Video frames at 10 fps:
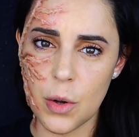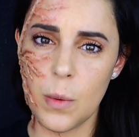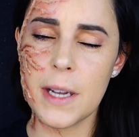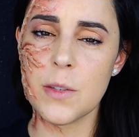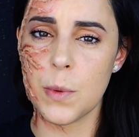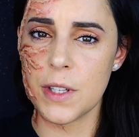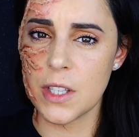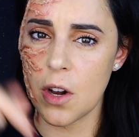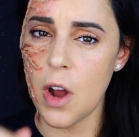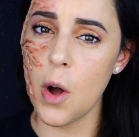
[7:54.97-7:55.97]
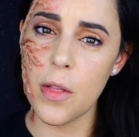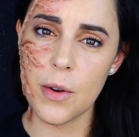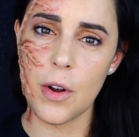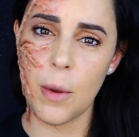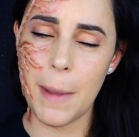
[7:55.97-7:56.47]
always, with some
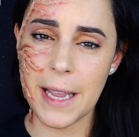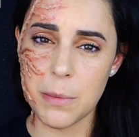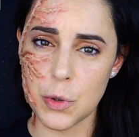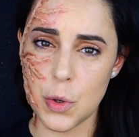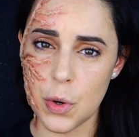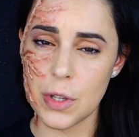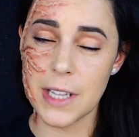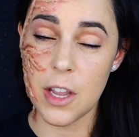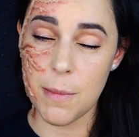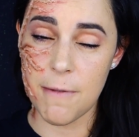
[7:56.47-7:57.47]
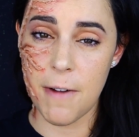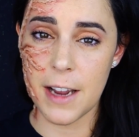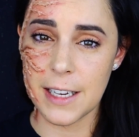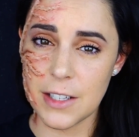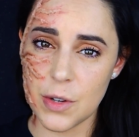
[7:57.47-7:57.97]
other makeup tutorial that you may
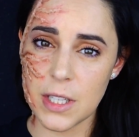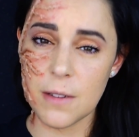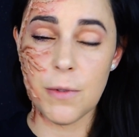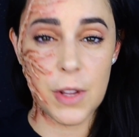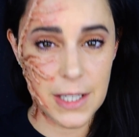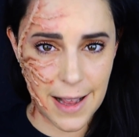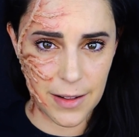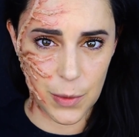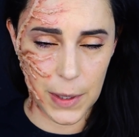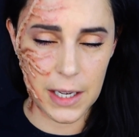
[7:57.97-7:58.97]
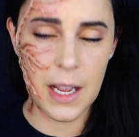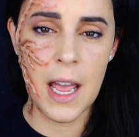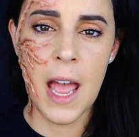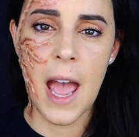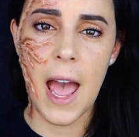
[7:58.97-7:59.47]
find interesting for this Halloween.
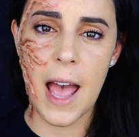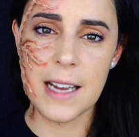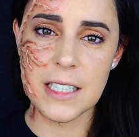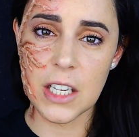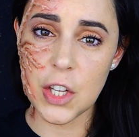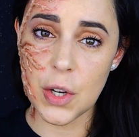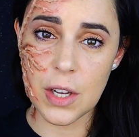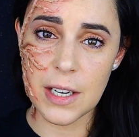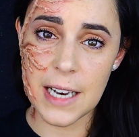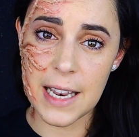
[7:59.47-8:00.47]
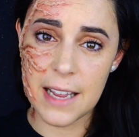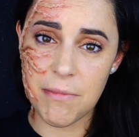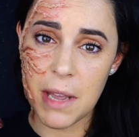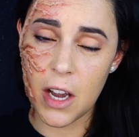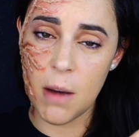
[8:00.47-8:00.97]
And you can leave
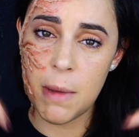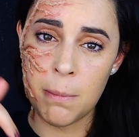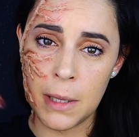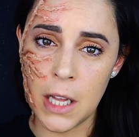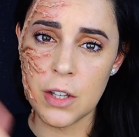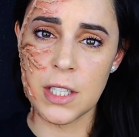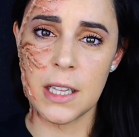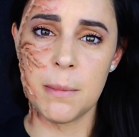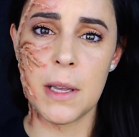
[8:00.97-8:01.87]
me a comment below telling